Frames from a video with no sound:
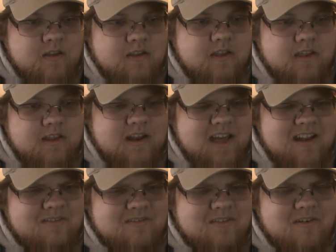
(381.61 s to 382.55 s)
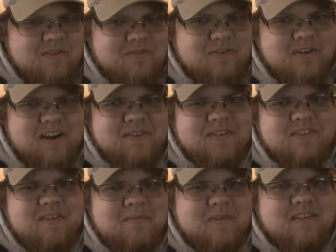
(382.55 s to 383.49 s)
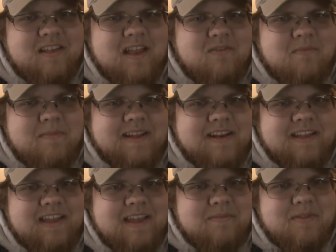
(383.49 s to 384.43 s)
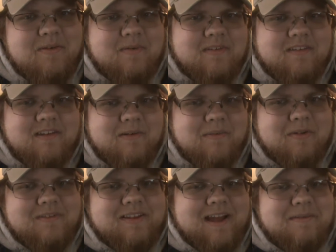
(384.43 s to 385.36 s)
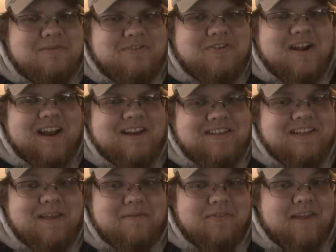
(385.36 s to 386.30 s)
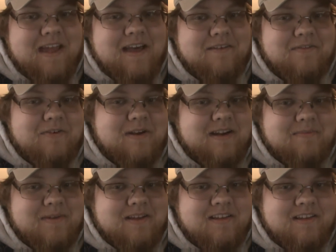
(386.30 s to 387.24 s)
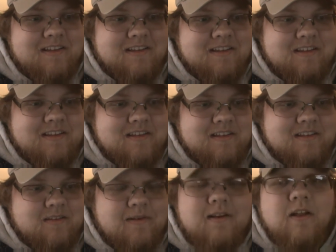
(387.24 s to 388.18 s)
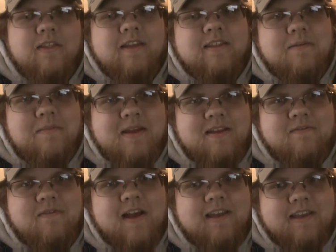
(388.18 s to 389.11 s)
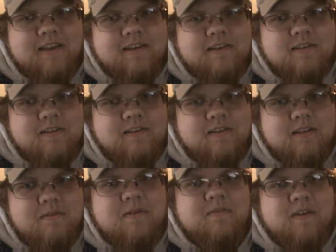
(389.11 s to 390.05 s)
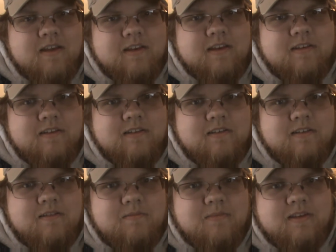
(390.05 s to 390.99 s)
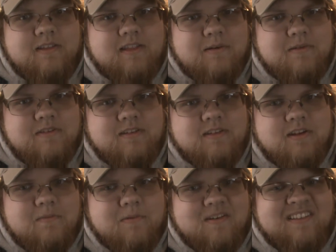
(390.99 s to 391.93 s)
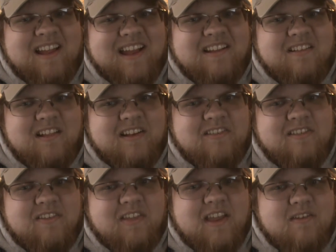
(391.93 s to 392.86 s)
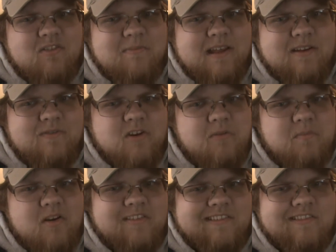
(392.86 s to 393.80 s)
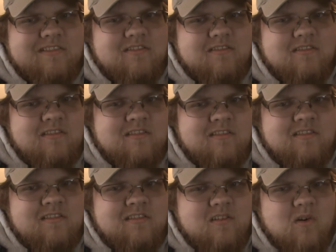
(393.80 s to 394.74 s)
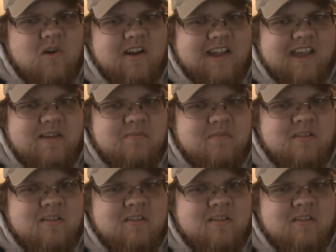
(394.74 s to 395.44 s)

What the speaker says: And I don't know if Creative Assembly's ever made a game that wasn't a real-time strategy game. If they have, correct me. Well, I know they made Viking. They made Viking. But that was a third-person hack and slash. Have they ever made a first-person horror game?